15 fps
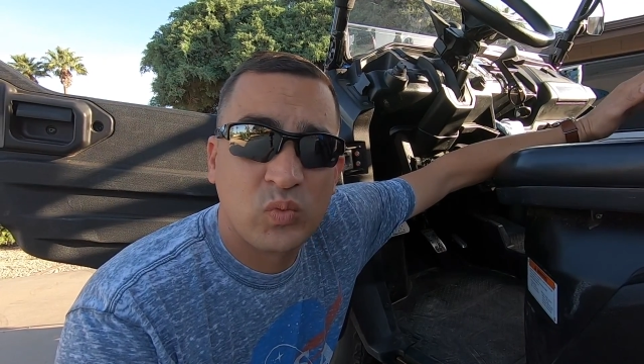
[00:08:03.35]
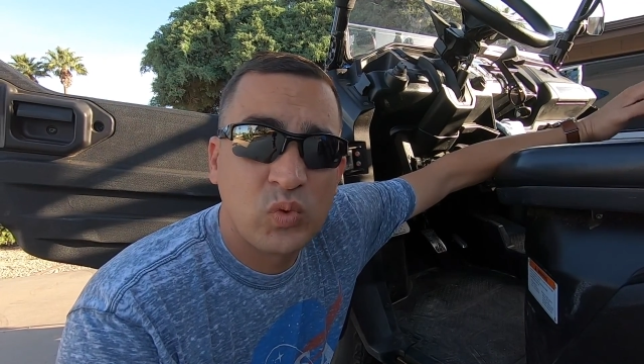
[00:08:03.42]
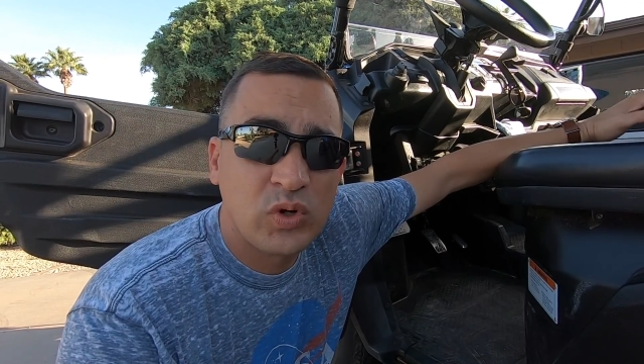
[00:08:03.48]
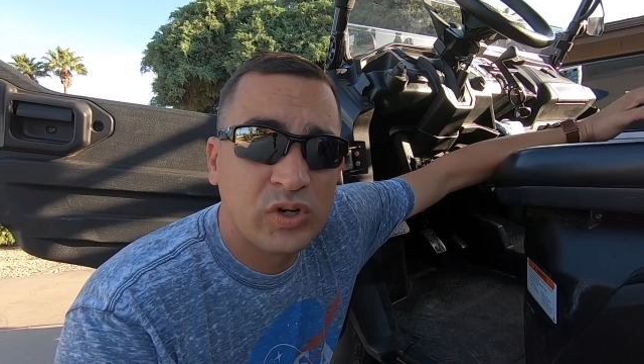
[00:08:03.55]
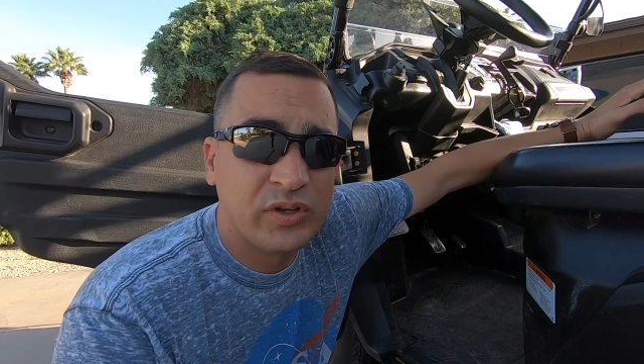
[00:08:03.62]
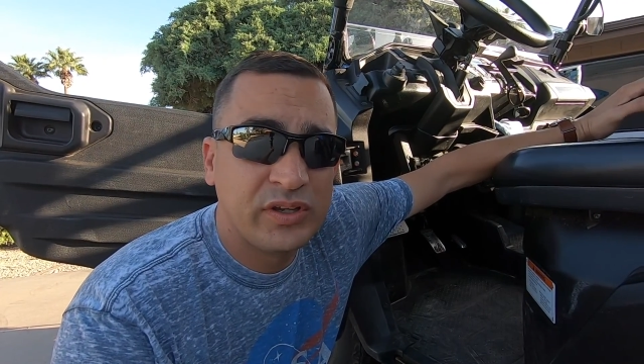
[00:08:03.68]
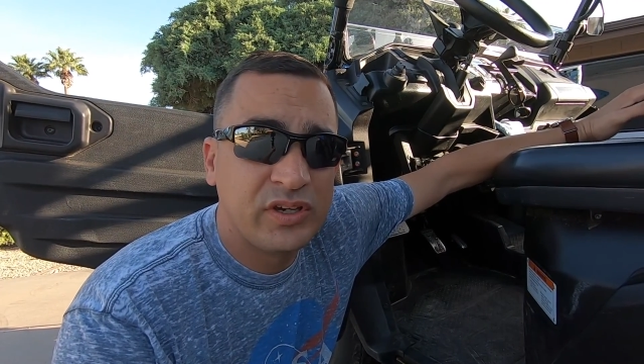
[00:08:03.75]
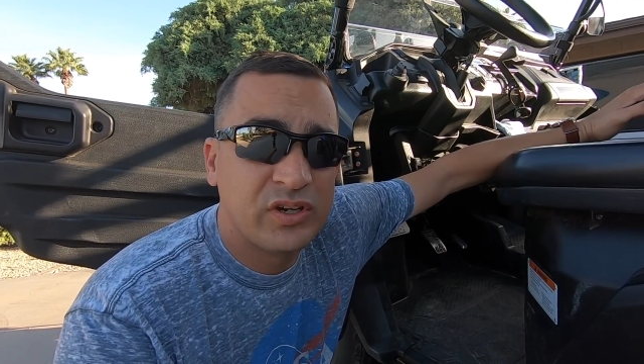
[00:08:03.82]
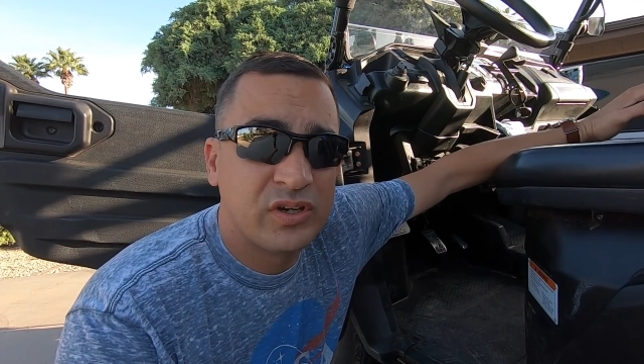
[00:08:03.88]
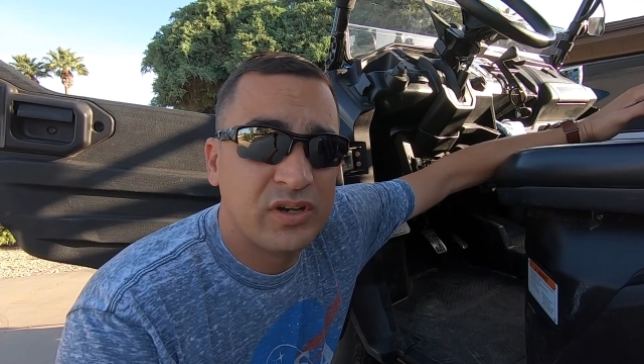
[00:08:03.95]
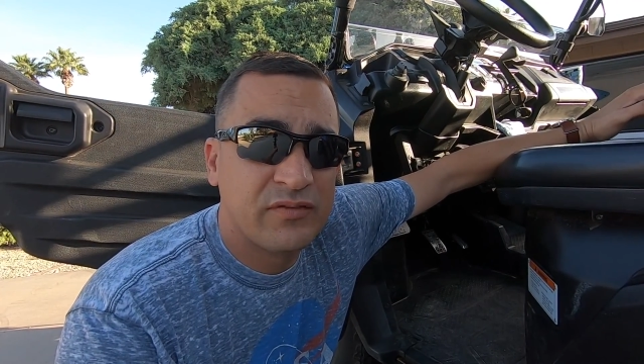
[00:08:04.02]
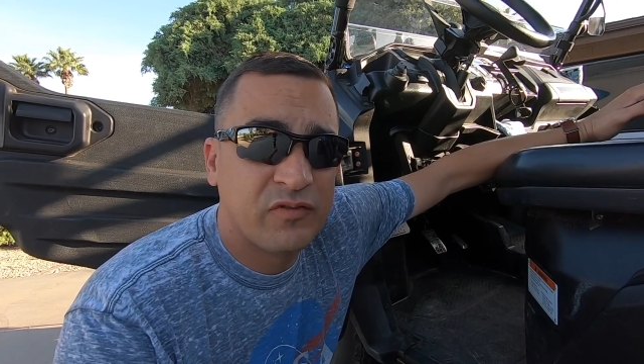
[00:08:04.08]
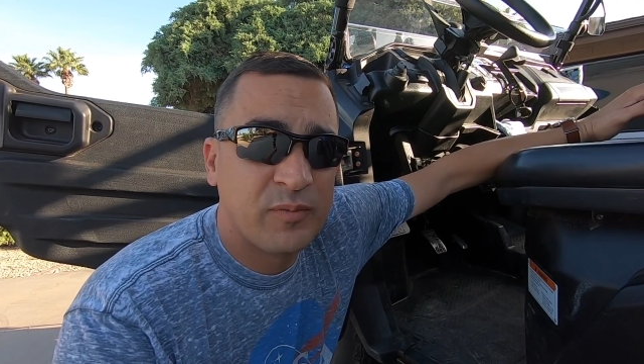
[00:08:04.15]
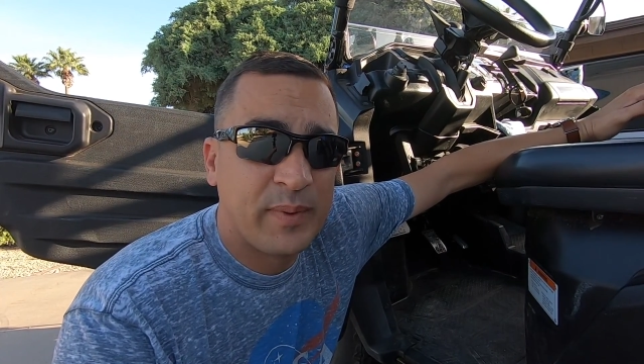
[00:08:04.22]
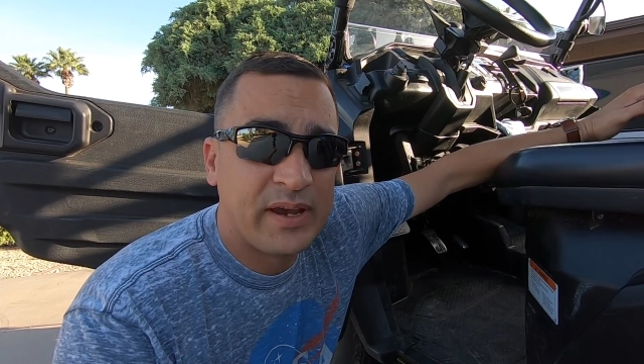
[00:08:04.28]
really good
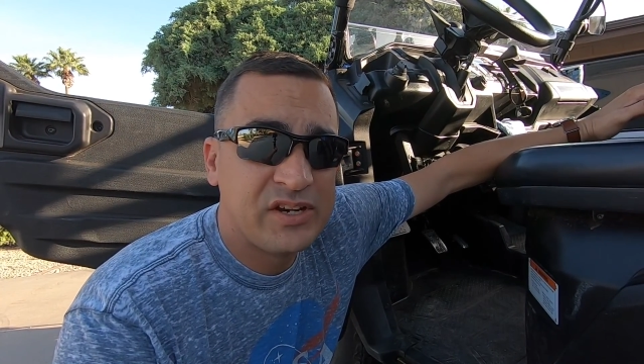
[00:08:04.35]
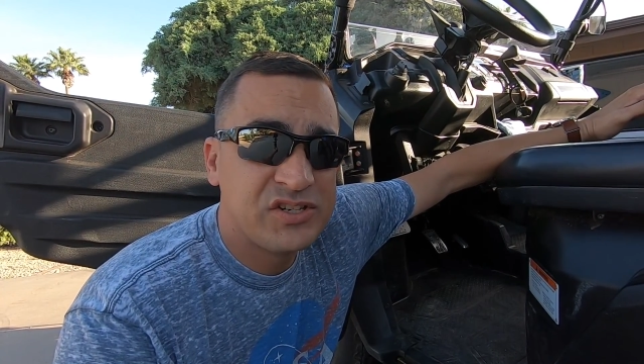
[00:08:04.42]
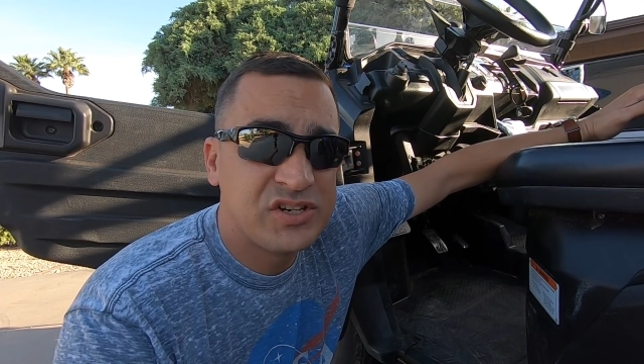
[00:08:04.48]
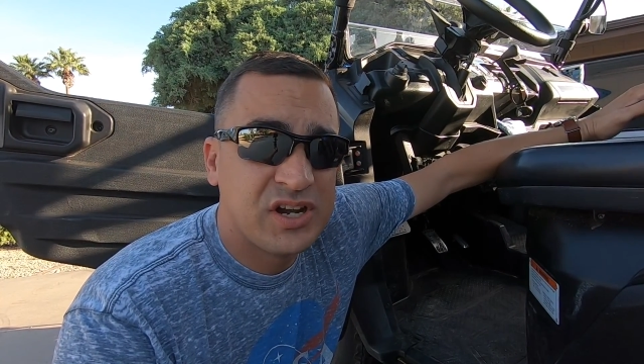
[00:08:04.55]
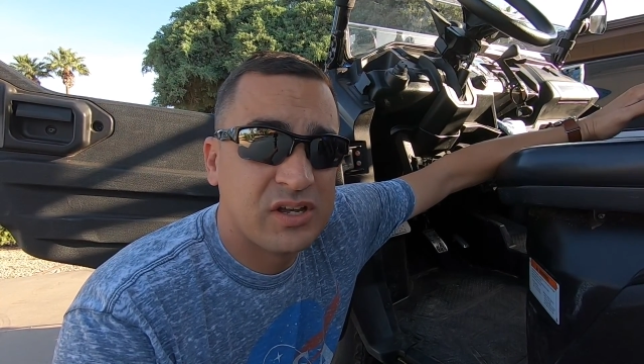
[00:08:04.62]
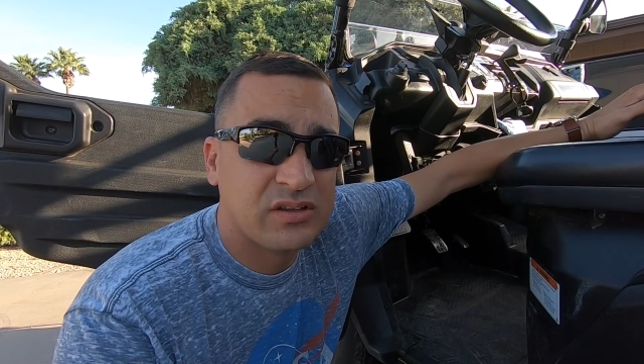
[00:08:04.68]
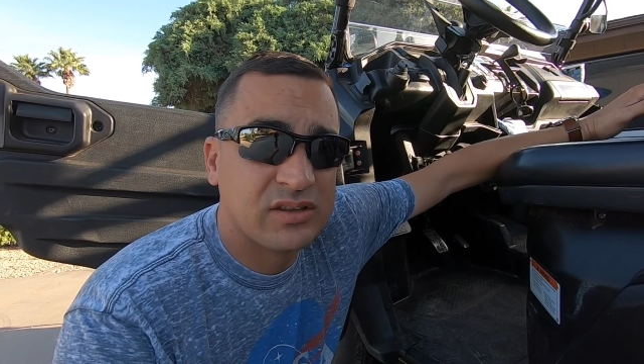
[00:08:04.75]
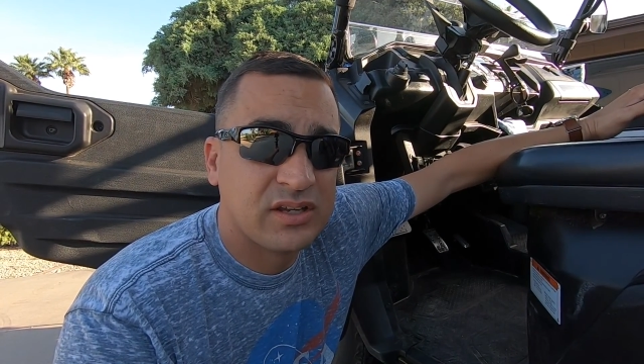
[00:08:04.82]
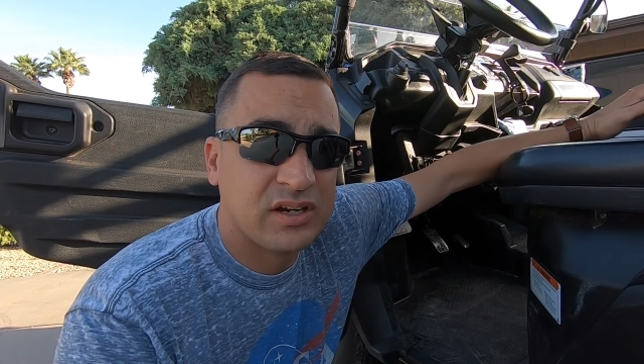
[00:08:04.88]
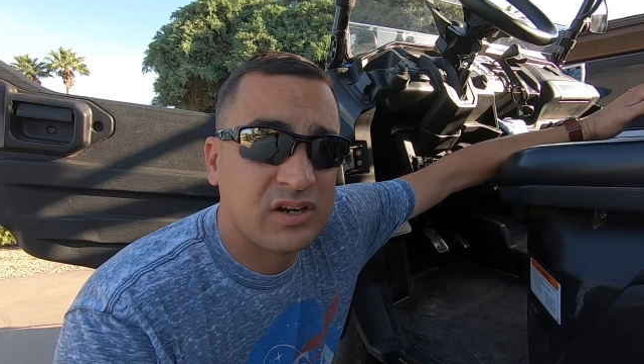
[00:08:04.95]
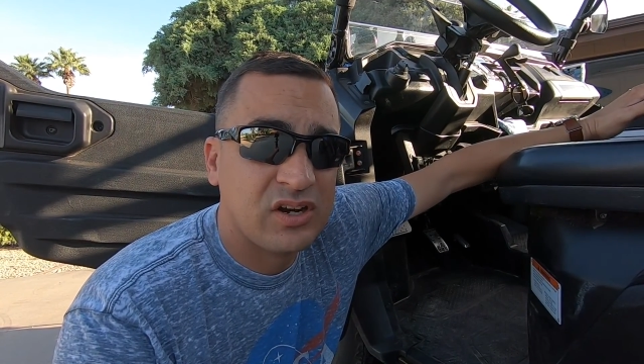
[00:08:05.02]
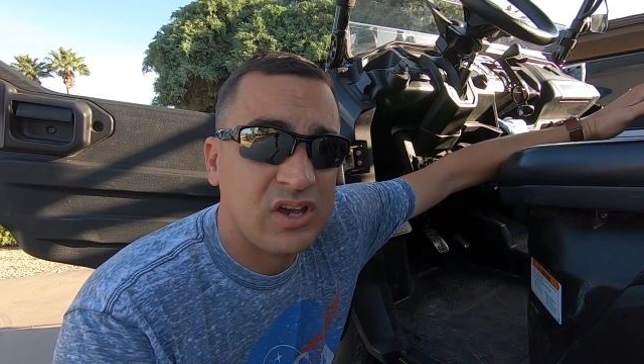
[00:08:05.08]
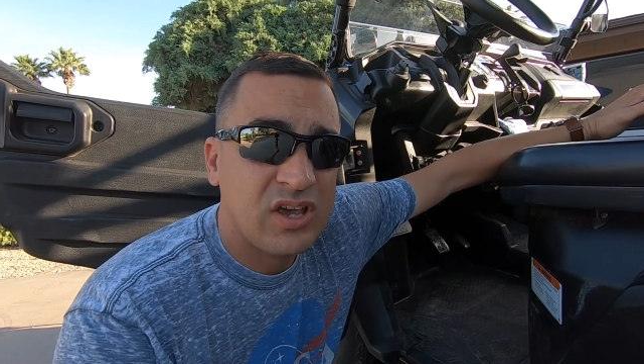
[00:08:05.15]
information out there.